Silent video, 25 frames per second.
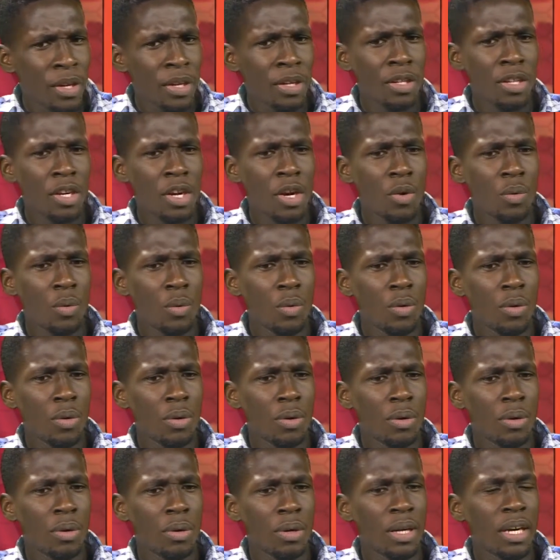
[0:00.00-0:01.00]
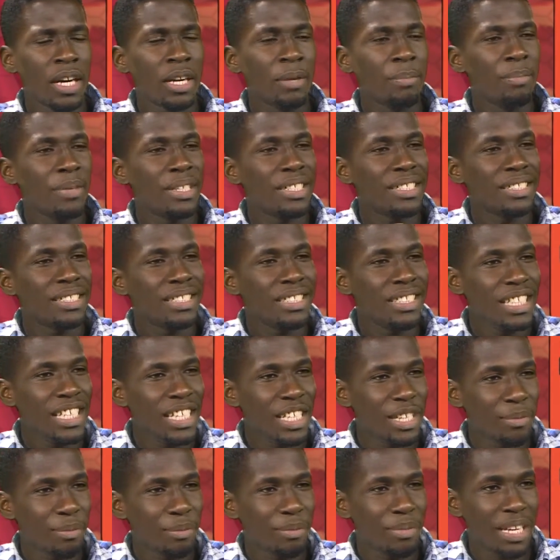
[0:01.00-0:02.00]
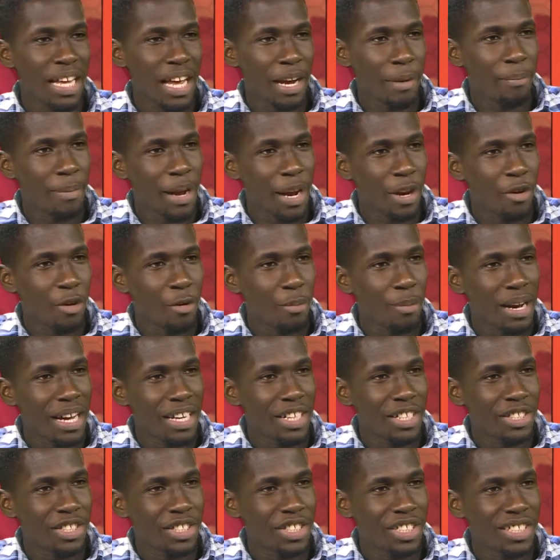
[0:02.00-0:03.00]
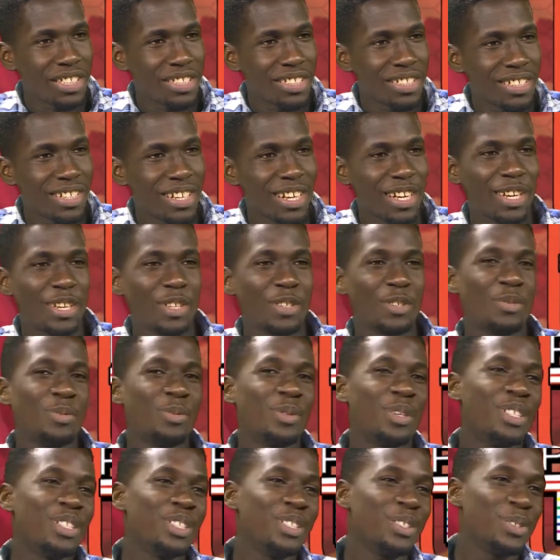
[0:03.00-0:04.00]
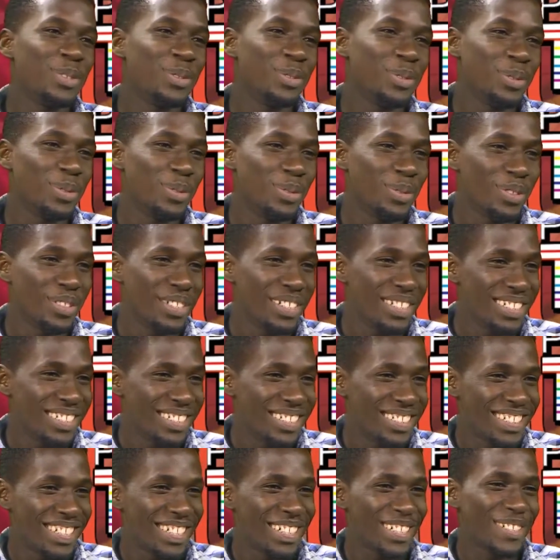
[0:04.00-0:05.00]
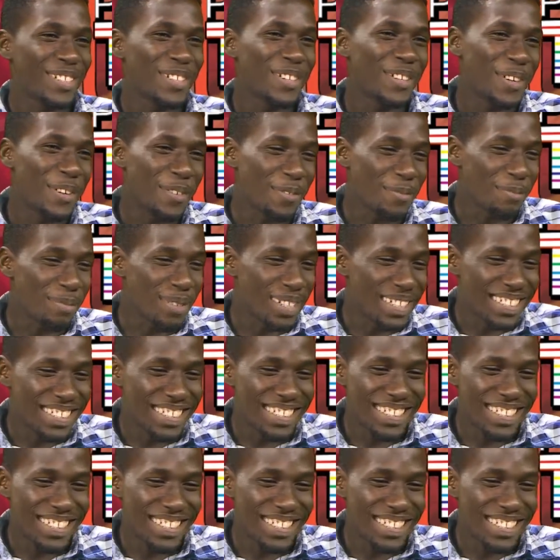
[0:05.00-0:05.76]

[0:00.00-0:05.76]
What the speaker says: Now, it may seem like micromanaging. I don't want to say that our government.